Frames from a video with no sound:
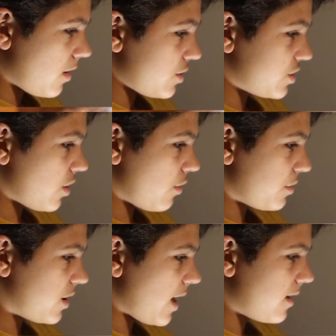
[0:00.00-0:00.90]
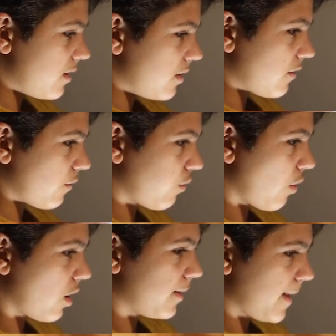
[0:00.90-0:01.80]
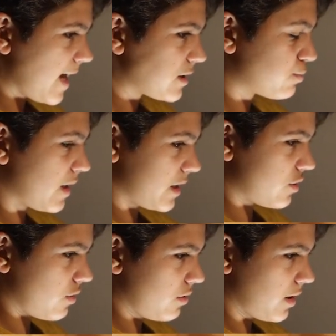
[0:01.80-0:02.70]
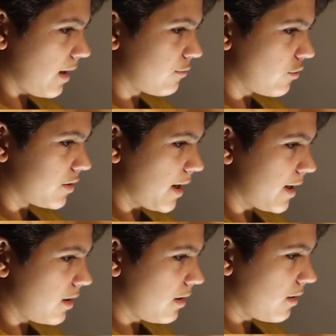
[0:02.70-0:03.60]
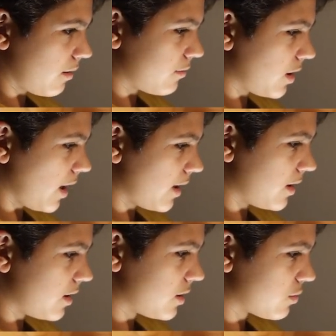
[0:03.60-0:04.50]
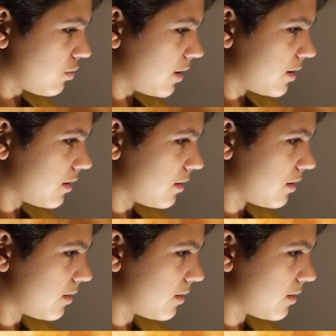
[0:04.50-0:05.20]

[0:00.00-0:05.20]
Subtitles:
So then for our last picture that I'm going to edit this one.